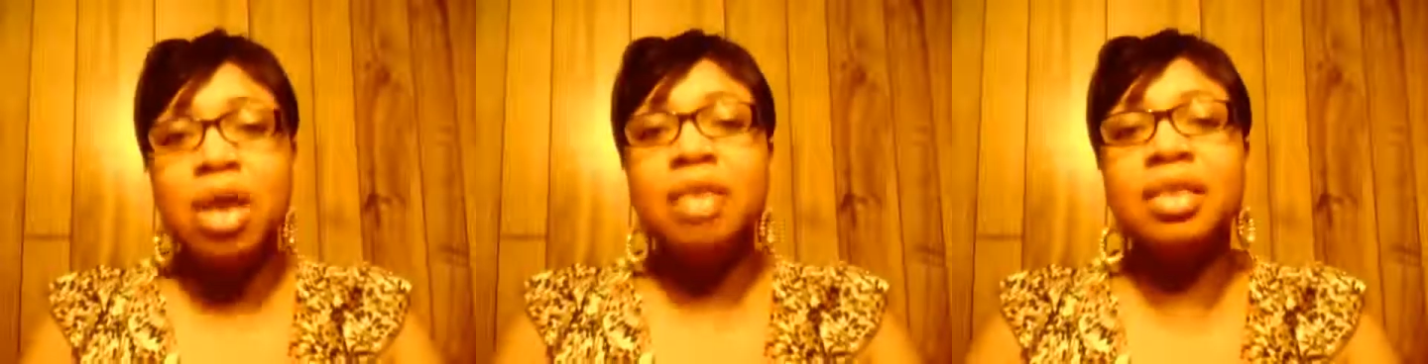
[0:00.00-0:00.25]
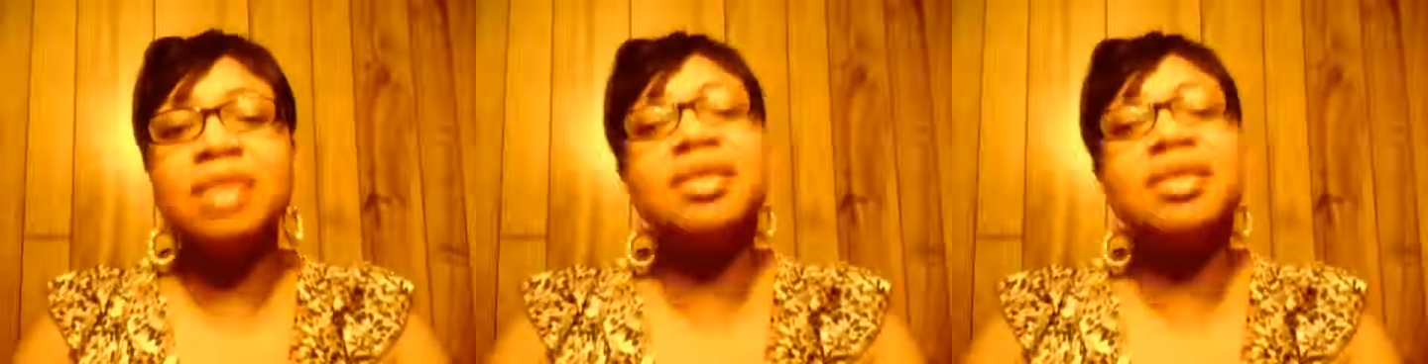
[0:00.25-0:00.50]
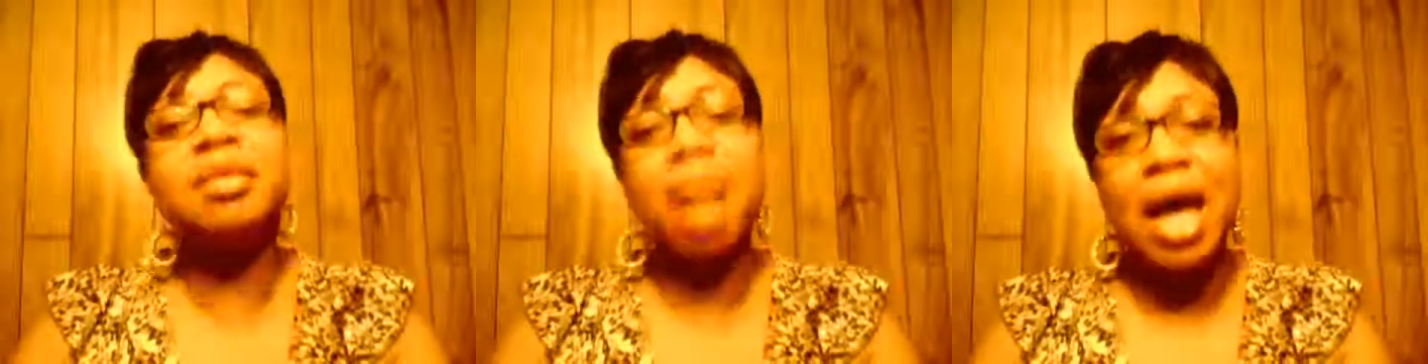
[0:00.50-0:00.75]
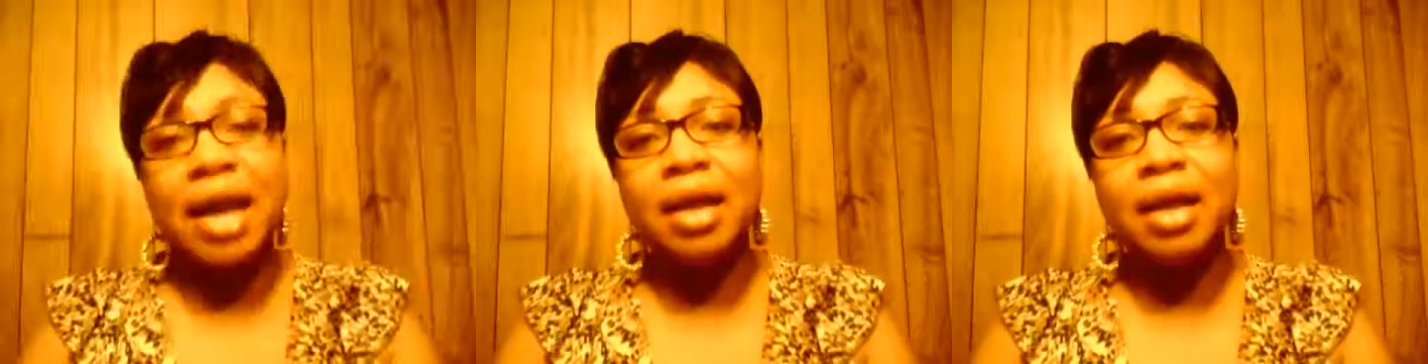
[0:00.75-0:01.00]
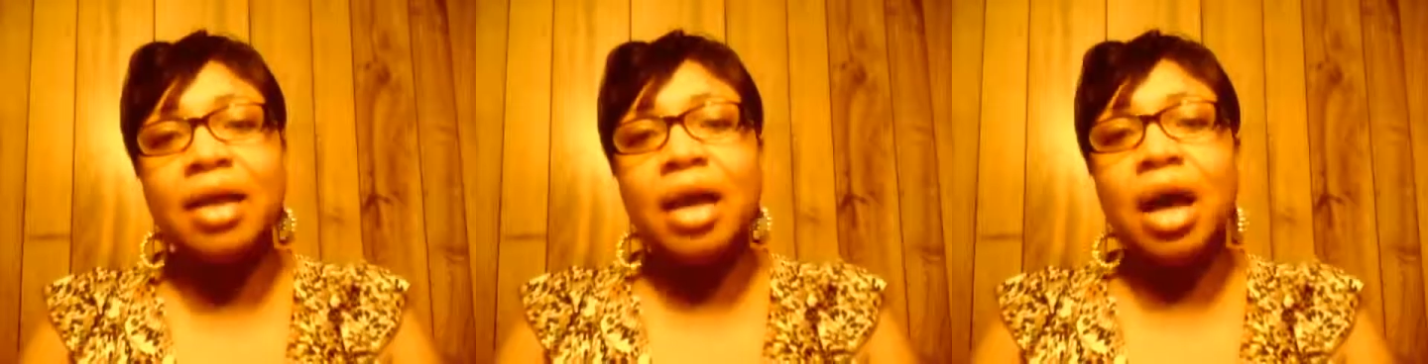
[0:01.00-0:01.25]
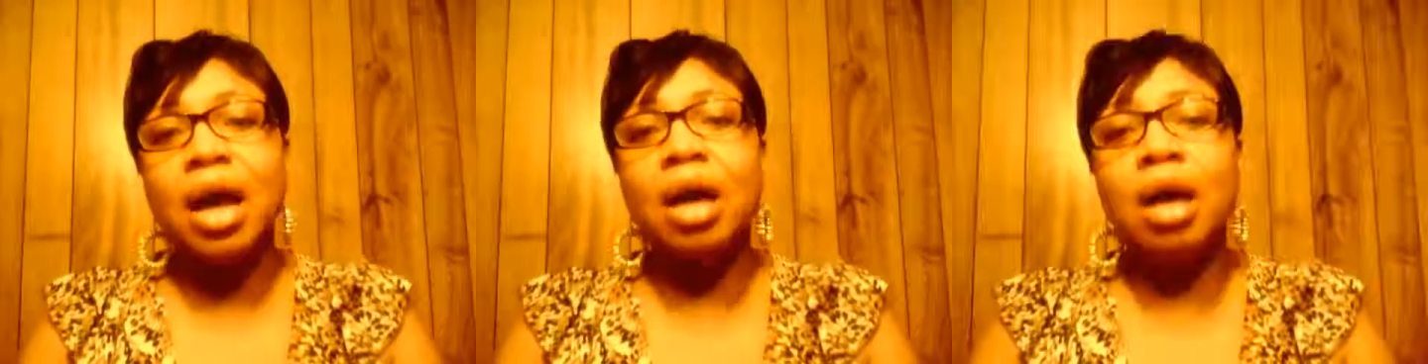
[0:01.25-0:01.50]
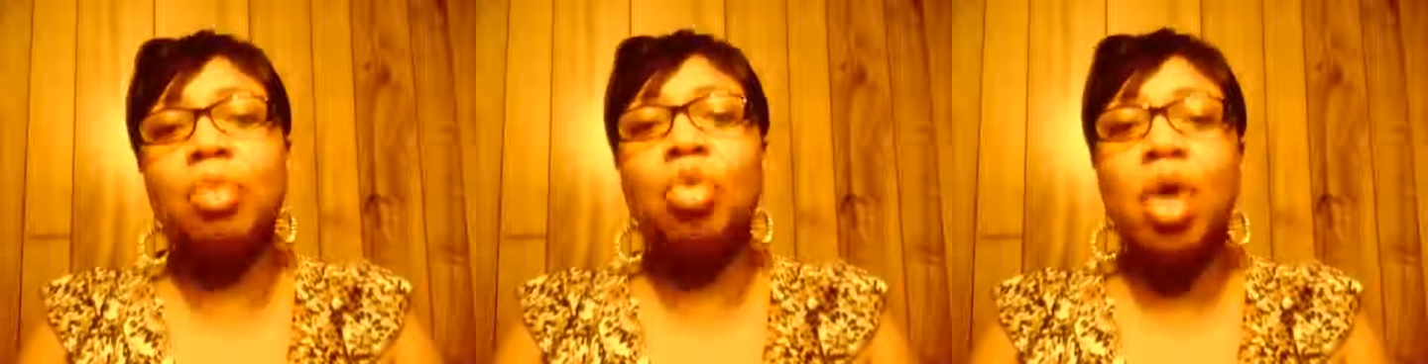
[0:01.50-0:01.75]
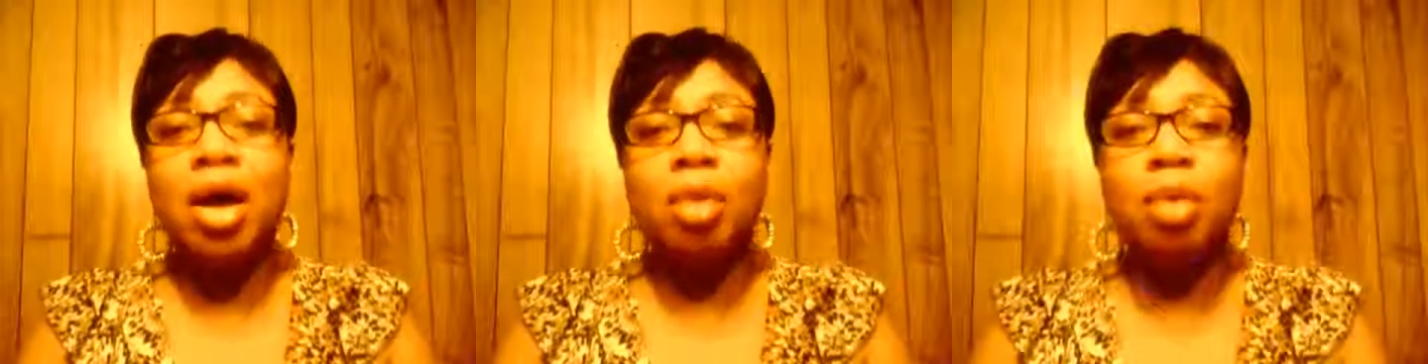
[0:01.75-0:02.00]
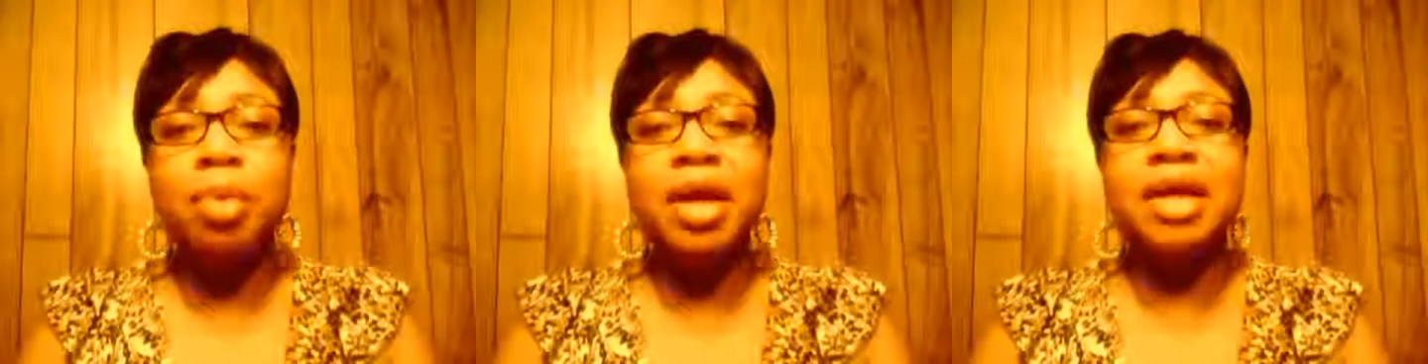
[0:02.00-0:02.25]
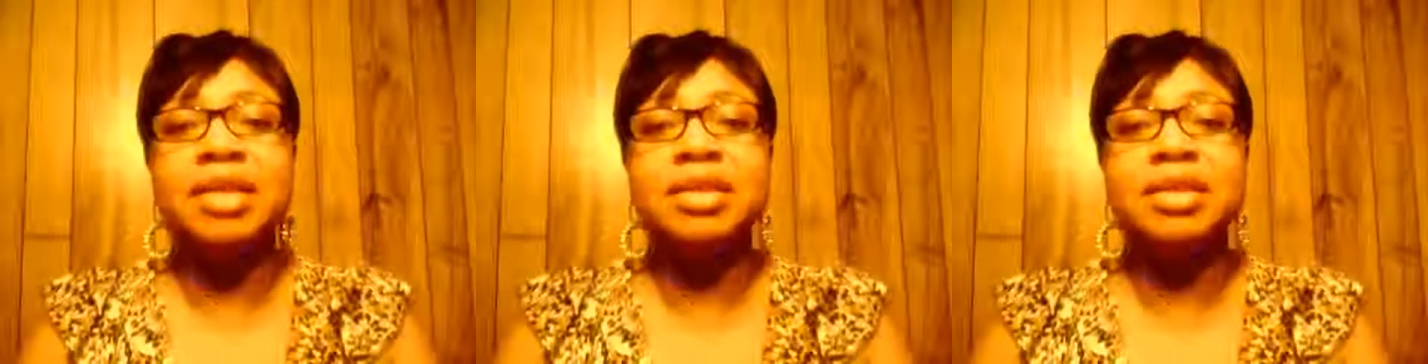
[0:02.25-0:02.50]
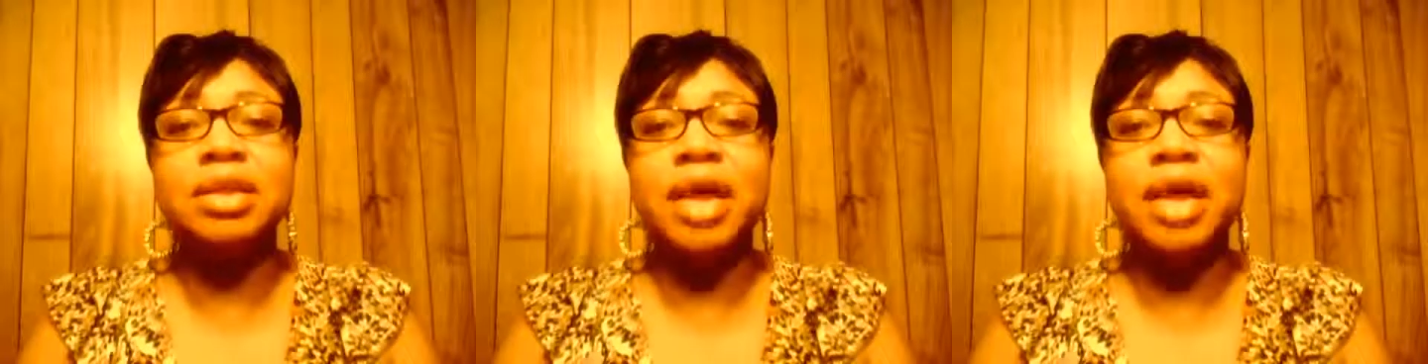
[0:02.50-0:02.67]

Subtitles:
These schemata will help us